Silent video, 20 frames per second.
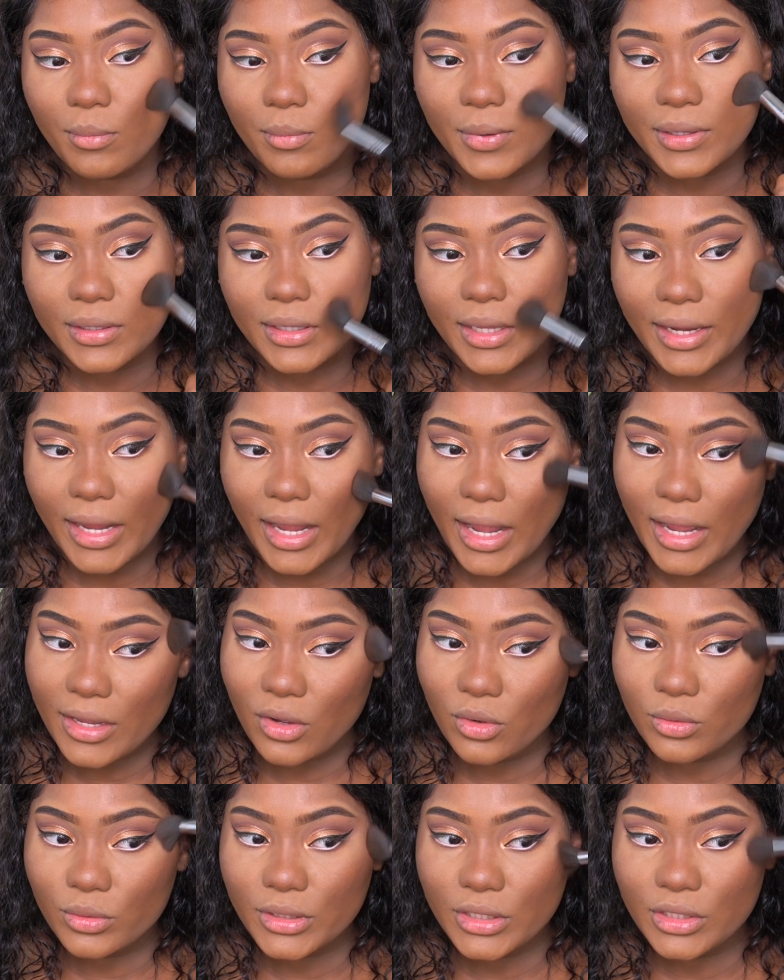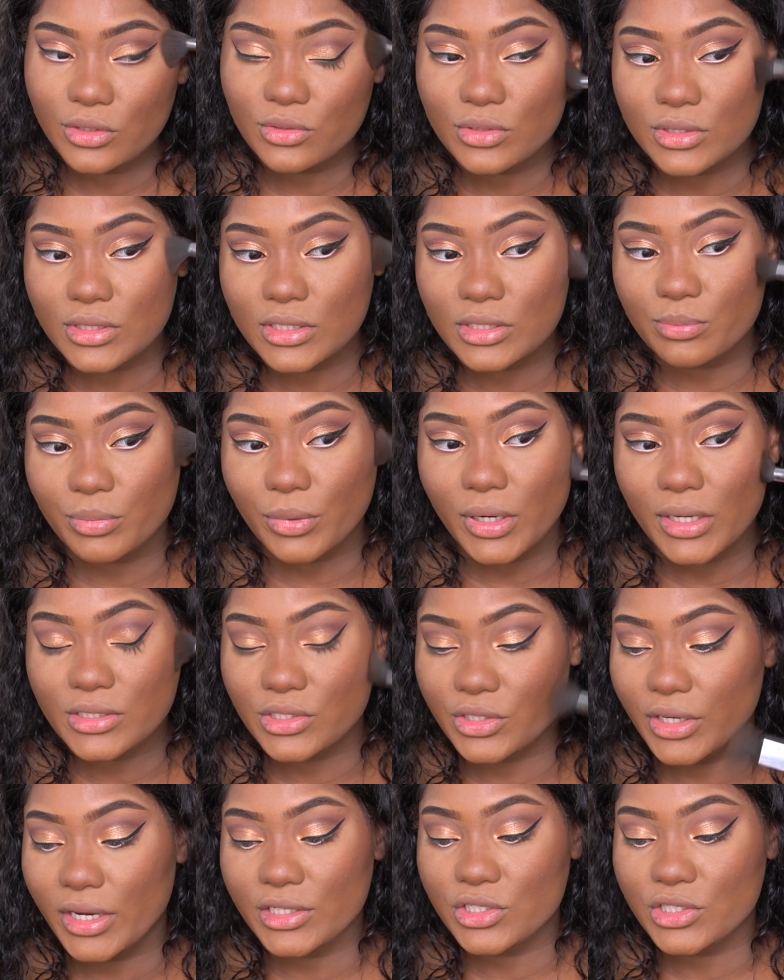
but like I only use this bronzer.